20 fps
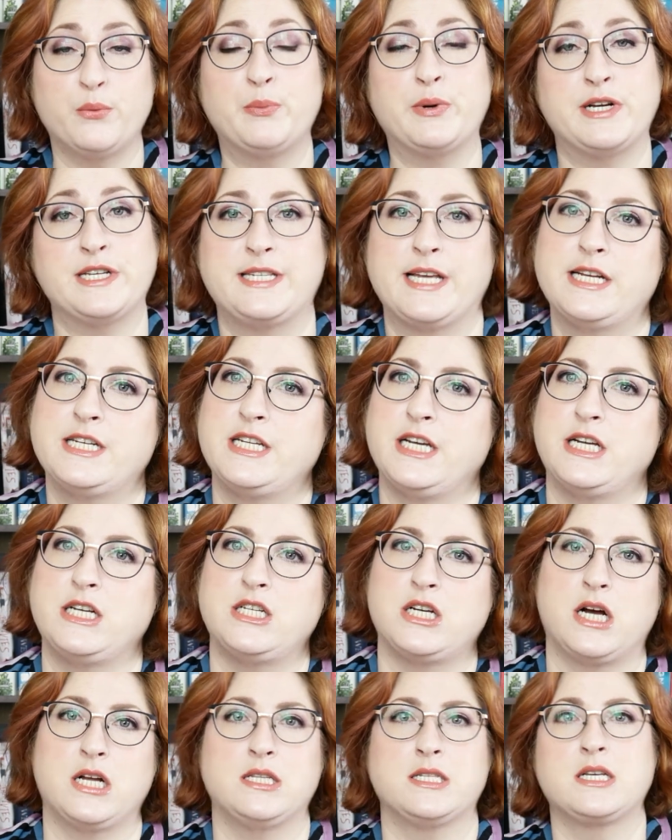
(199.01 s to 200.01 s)
presenting
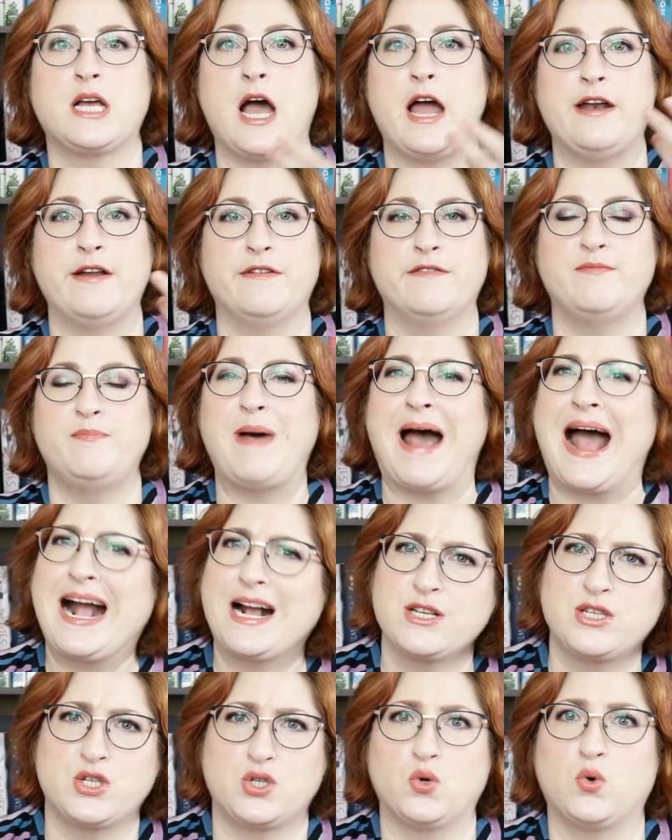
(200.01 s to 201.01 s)
Dawn's kind of
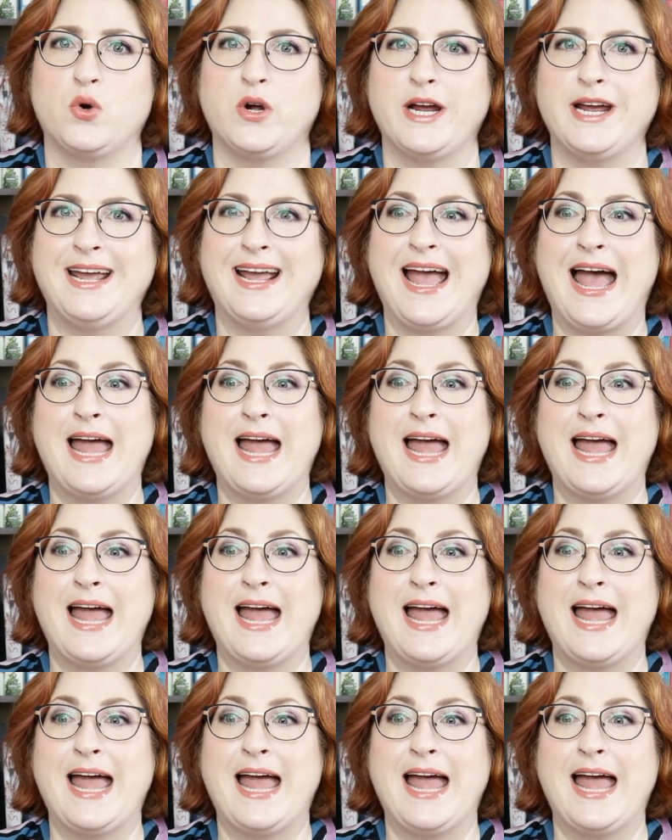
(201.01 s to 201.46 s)
backstory